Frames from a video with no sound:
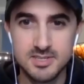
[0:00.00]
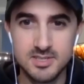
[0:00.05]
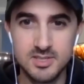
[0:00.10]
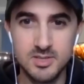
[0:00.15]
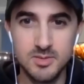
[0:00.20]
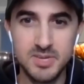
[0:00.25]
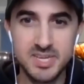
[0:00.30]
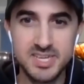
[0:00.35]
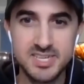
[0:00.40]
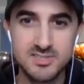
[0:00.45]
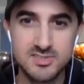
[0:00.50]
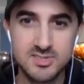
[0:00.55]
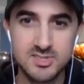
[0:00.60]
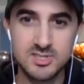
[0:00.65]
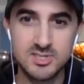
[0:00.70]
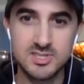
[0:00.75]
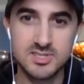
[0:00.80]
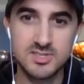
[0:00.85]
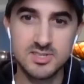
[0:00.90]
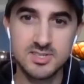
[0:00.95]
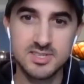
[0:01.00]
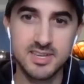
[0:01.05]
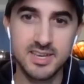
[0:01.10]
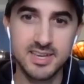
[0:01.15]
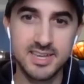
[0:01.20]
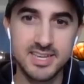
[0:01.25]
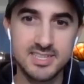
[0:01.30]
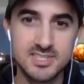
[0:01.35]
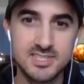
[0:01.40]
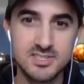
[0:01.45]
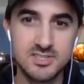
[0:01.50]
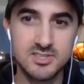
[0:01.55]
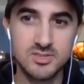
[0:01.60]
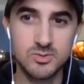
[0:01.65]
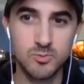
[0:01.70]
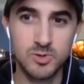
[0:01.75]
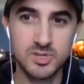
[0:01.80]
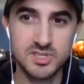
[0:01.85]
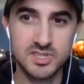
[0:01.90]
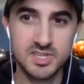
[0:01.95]
yes, the Miz, I guess he
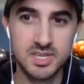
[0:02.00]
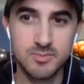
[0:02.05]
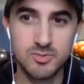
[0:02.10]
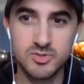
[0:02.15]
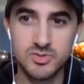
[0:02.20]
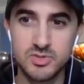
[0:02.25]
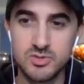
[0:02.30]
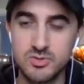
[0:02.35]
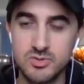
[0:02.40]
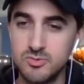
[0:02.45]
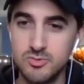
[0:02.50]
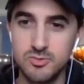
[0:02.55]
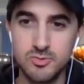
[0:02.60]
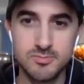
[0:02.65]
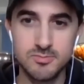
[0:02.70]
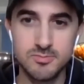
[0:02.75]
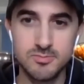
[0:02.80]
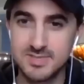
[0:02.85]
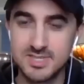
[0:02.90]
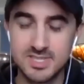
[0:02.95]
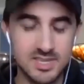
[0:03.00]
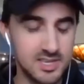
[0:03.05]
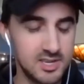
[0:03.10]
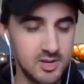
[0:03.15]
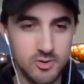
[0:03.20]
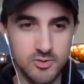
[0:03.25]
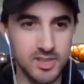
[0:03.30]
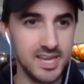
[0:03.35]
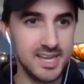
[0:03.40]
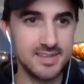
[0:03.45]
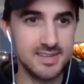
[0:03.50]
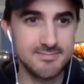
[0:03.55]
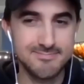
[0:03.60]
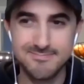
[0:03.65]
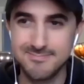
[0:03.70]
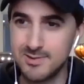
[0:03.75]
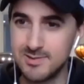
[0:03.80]
just wasn't able wow. to secure that. I thought that